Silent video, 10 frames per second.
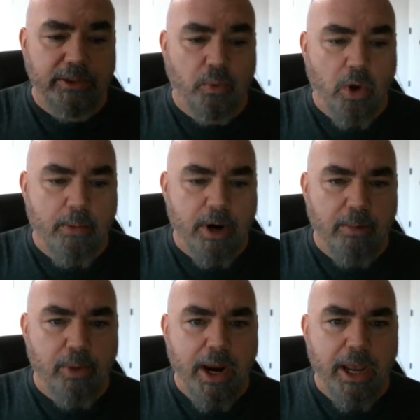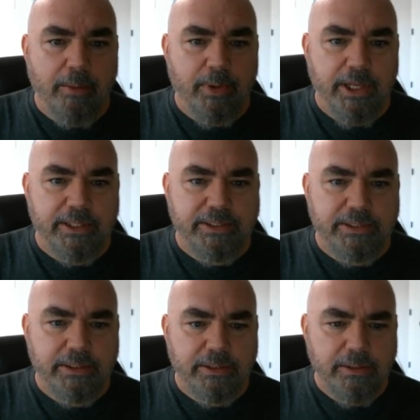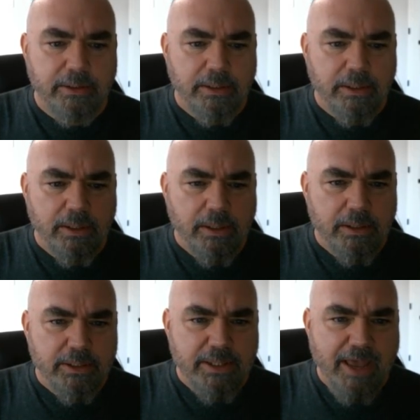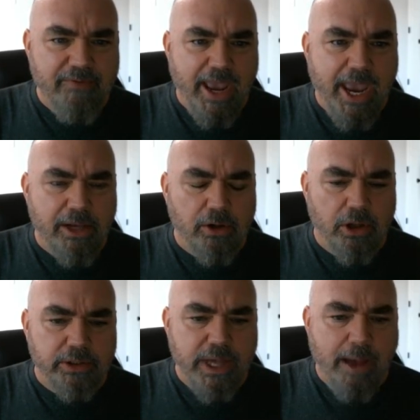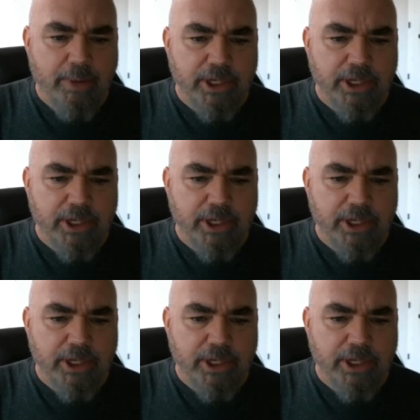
the Walmart brand, but it doesn't have a handle on top,